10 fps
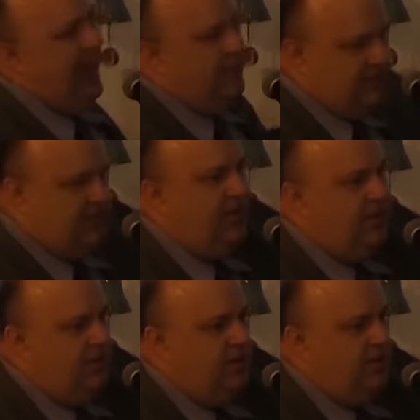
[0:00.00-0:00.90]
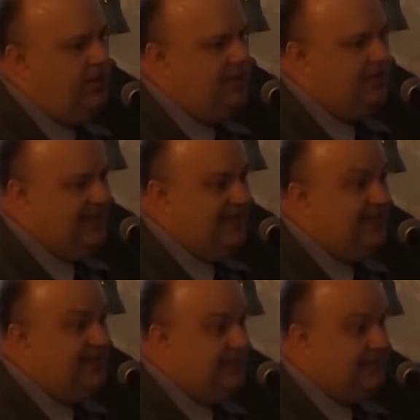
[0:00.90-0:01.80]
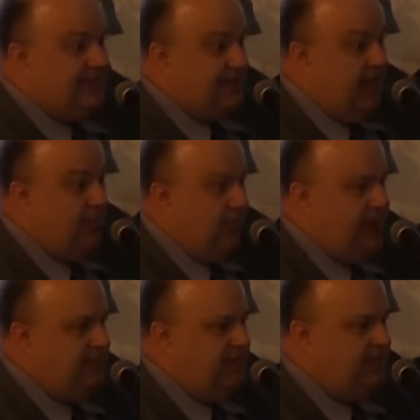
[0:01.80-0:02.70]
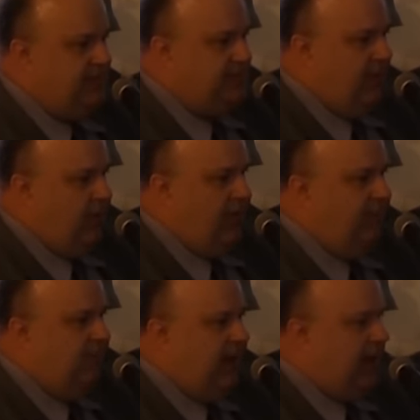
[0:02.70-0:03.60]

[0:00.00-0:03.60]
outside of the nucleus in the cytoplasm of the cell, we have